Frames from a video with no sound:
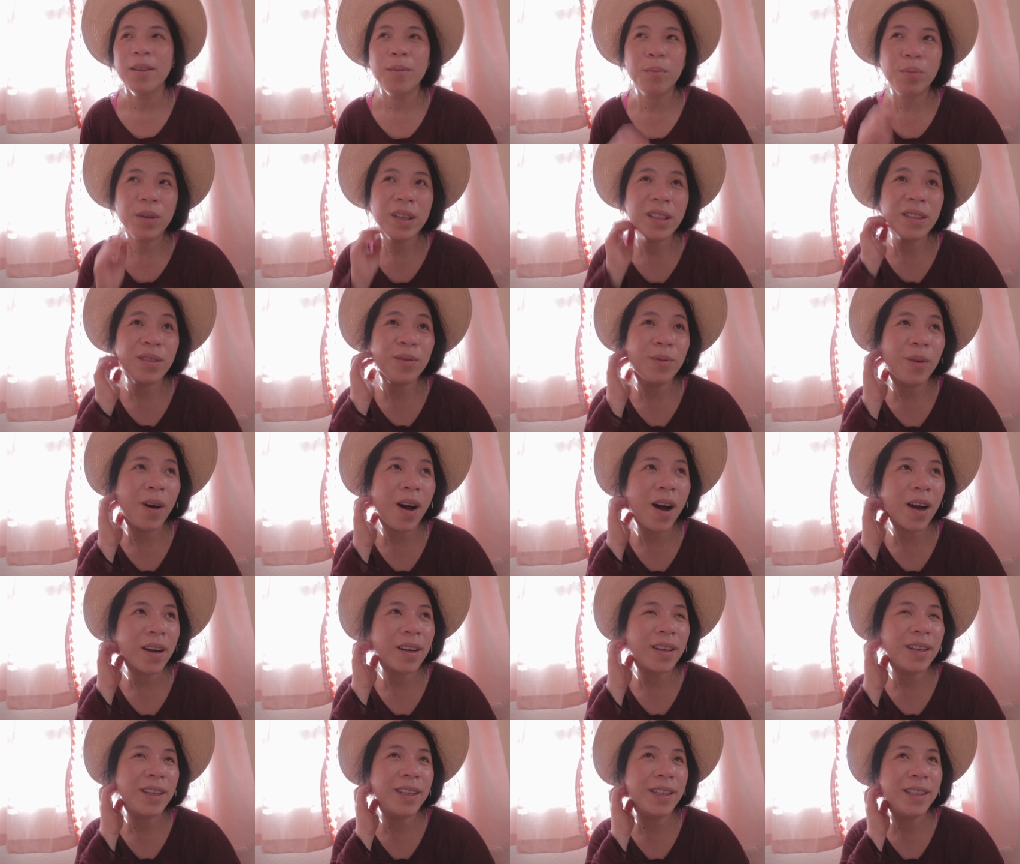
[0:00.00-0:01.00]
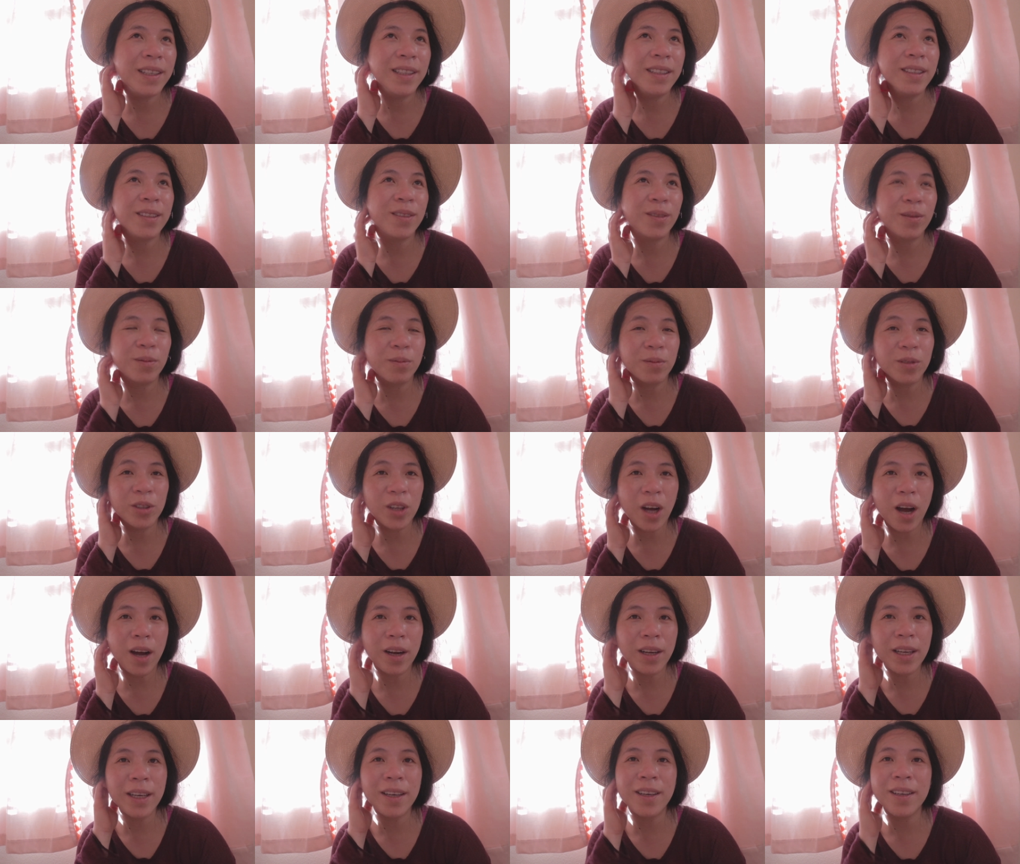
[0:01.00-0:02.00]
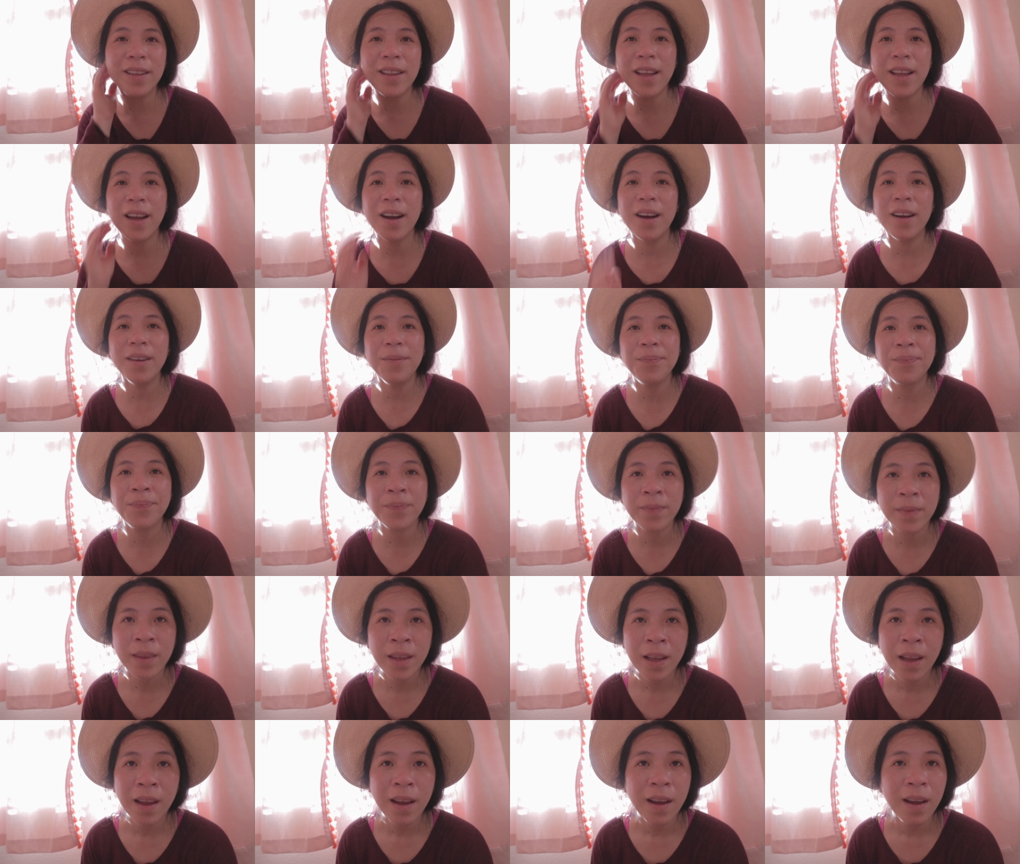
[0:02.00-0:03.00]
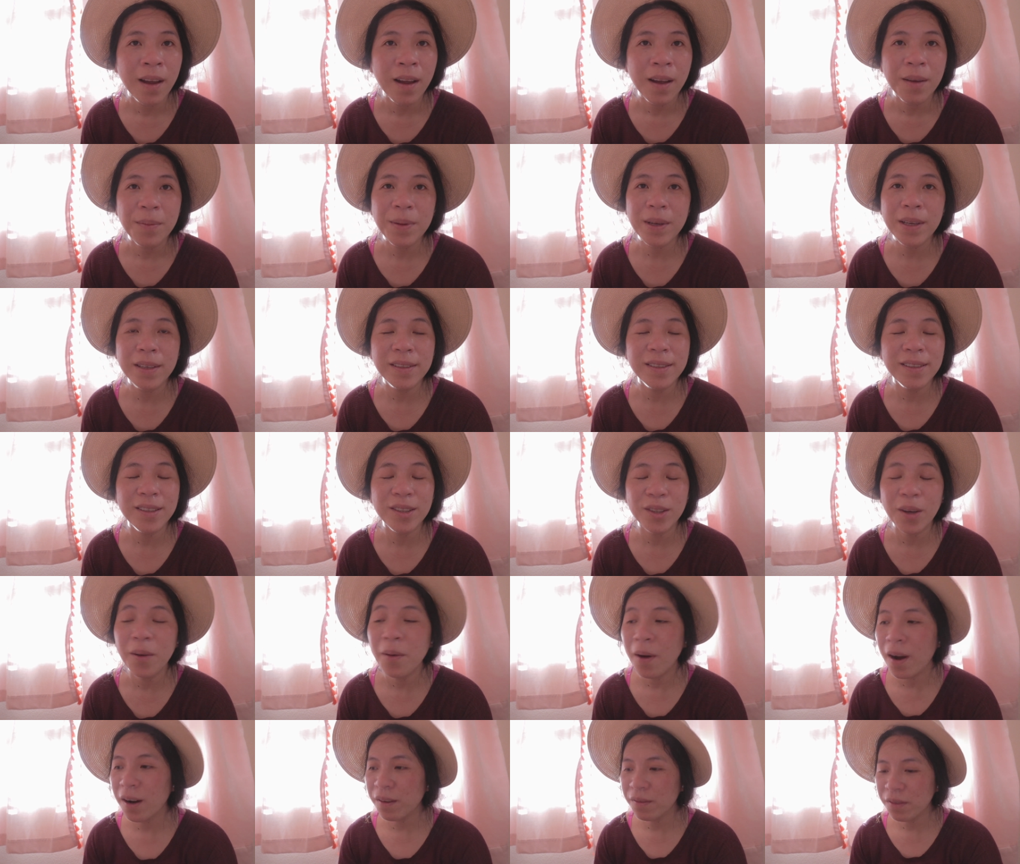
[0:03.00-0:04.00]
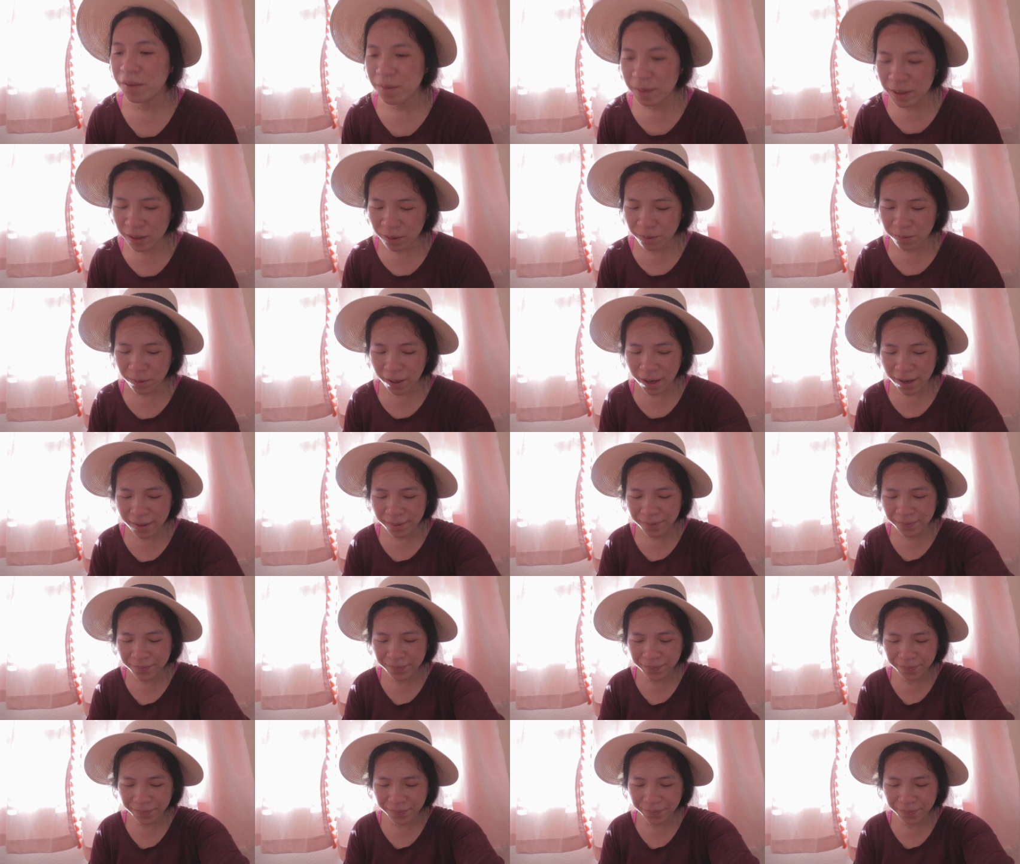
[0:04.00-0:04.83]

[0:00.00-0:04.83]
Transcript: Brisk walk, a little jog here and there because it's so hard for me to run.